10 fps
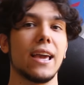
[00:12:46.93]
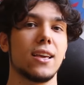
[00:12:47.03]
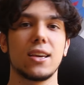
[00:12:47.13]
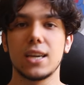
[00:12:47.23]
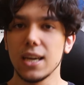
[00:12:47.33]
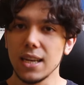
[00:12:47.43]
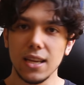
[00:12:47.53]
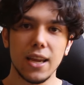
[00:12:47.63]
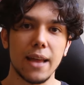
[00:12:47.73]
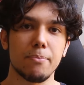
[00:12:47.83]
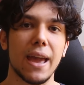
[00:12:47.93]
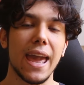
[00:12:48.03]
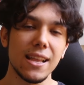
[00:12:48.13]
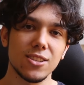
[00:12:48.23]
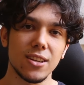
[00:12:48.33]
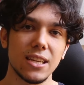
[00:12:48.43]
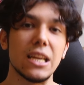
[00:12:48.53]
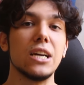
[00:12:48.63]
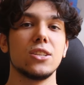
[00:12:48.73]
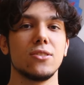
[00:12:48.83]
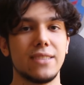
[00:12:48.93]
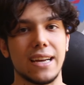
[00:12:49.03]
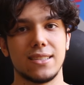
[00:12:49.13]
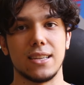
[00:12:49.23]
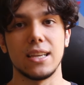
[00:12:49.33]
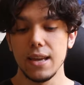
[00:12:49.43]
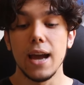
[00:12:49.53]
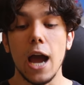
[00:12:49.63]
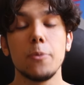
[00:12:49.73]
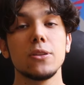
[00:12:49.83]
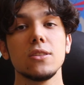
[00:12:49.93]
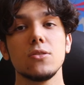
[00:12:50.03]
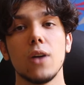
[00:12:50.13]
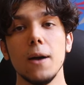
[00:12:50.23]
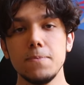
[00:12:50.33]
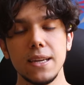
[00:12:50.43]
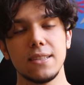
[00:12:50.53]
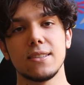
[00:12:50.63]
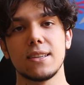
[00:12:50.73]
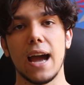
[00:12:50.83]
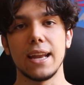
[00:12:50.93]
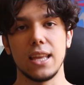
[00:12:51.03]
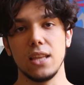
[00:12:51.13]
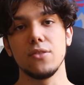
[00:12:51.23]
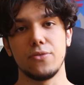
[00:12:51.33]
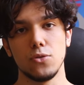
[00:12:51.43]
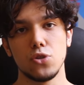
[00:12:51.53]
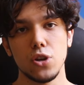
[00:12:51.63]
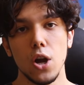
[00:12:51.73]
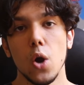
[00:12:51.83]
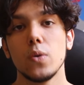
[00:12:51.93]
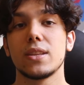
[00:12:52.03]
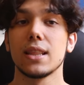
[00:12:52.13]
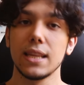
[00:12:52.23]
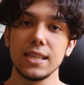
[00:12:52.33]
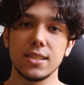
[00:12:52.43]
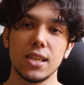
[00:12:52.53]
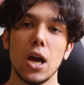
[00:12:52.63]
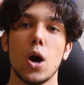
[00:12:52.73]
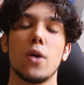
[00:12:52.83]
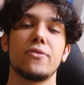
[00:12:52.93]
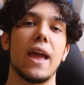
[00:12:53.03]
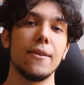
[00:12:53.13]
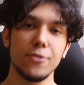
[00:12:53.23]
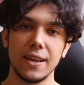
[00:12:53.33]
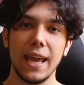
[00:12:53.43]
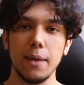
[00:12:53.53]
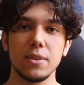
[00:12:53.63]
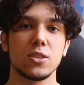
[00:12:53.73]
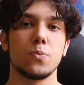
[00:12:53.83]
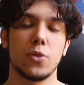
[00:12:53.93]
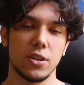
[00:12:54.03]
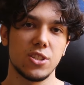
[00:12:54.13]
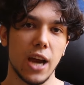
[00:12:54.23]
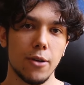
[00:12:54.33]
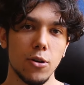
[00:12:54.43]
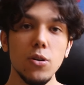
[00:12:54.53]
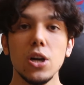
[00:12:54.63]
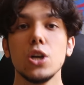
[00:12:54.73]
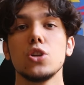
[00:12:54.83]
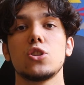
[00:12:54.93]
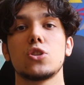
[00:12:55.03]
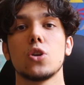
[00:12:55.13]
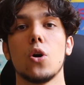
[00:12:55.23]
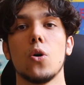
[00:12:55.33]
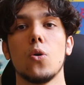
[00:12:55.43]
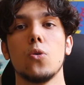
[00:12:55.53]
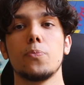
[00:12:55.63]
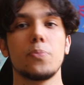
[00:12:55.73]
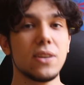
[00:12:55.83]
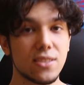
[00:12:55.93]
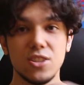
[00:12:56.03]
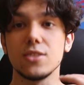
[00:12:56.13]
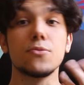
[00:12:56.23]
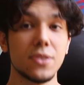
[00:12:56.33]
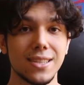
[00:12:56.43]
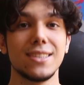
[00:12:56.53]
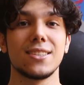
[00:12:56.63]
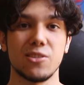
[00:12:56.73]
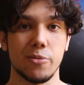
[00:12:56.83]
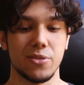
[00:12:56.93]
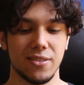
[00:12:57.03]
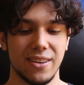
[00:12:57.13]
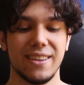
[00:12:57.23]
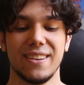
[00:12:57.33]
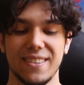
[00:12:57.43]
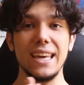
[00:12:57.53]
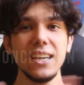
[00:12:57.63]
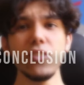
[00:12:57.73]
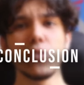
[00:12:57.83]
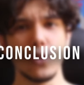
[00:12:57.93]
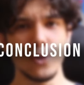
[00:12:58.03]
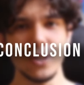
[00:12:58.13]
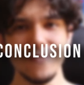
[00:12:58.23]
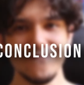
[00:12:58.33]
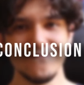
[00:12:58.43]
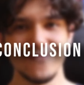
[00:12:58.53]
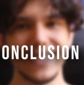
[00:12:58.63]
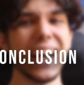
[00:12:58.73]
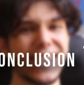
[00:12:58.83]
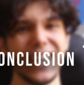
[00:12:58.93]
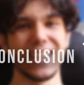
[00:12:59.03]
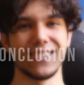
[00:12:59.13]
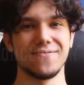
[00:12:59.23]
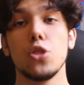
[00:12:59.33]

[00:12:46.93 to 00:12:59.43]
I couldn't get my hands on it to test it. I pretend to update this guide in the future with a list of every game that supports gyro, so please just read the description. In conclusion, that's it!